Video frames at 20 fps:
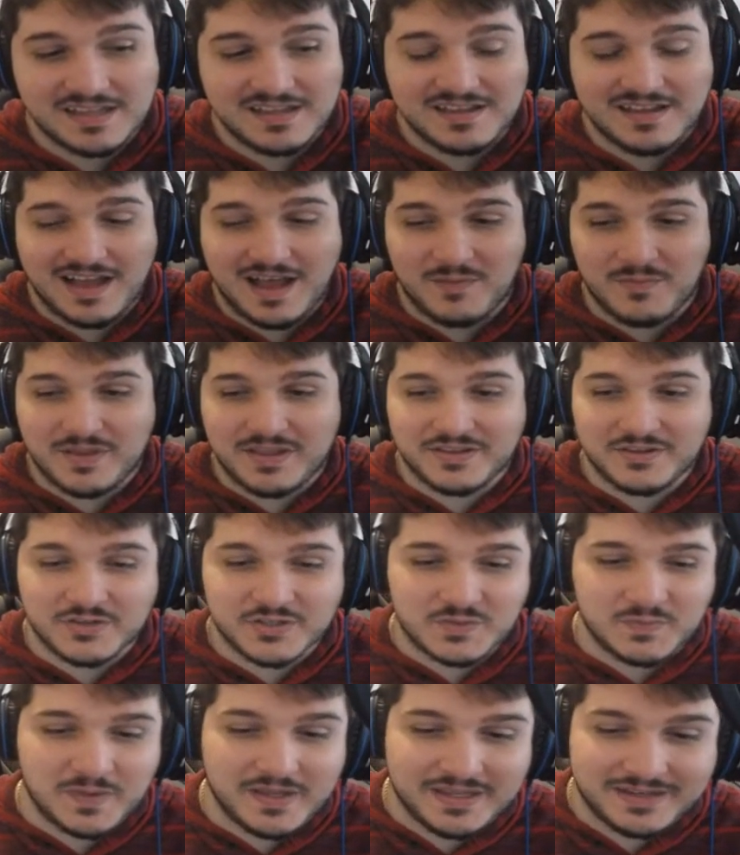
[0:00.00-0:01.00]
I mean, you're
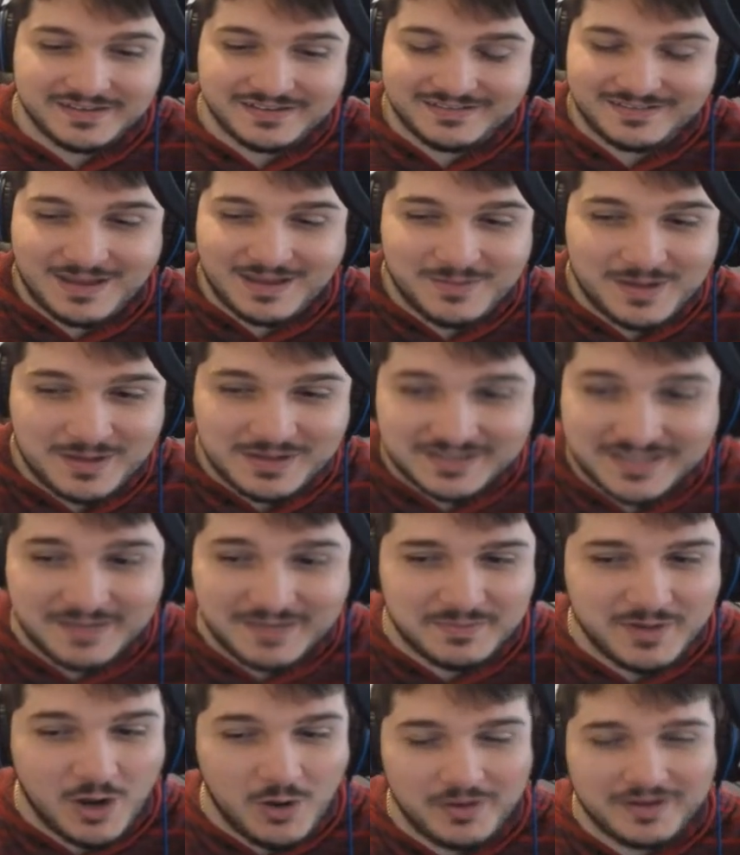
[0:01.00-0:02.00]
spitting.
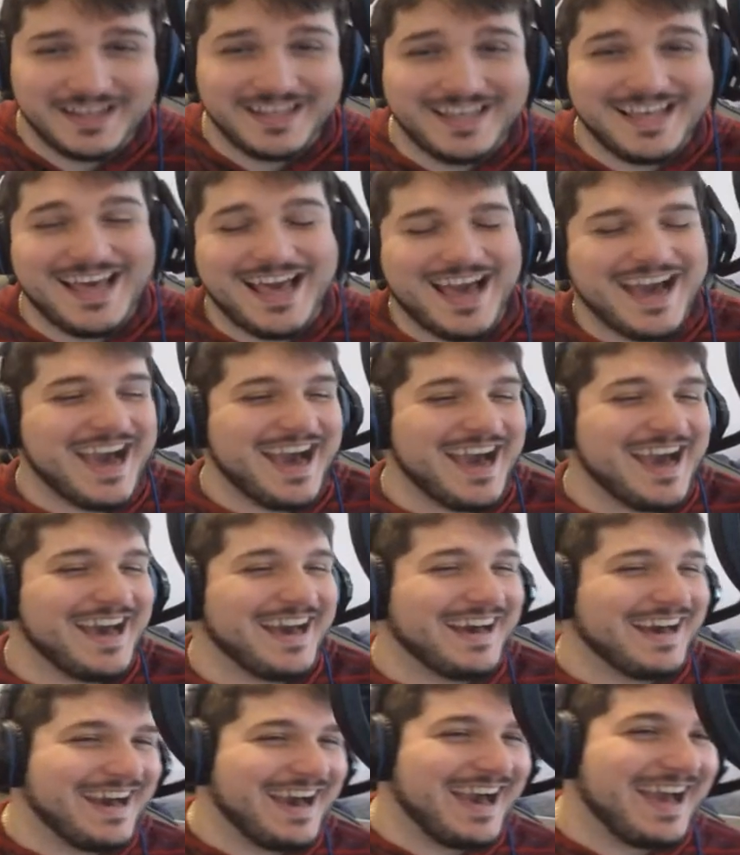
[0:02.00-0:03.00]
Keep going.
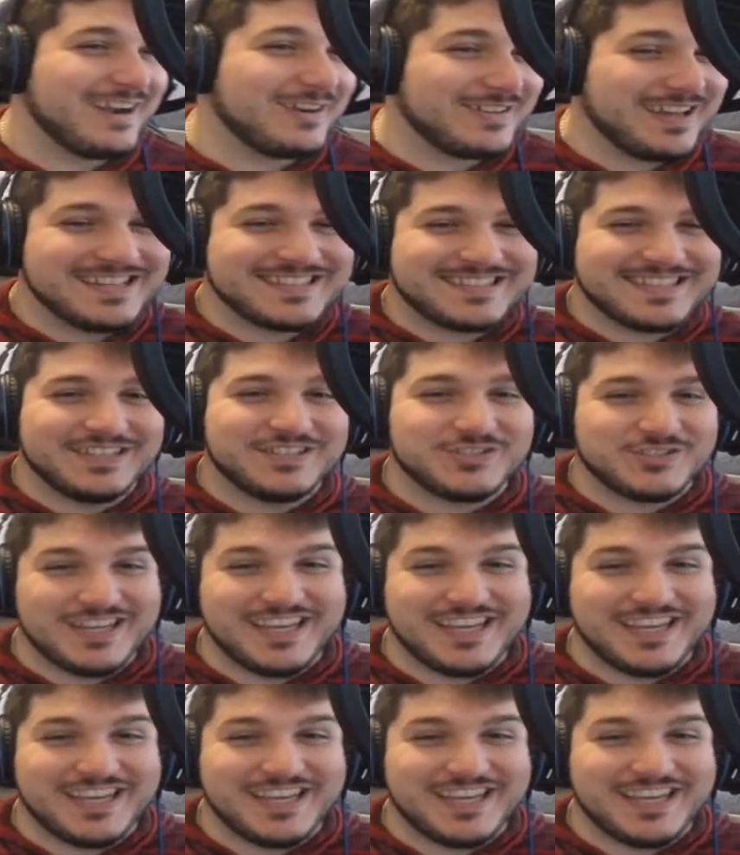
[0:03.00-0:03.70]
I don't gotta say shit.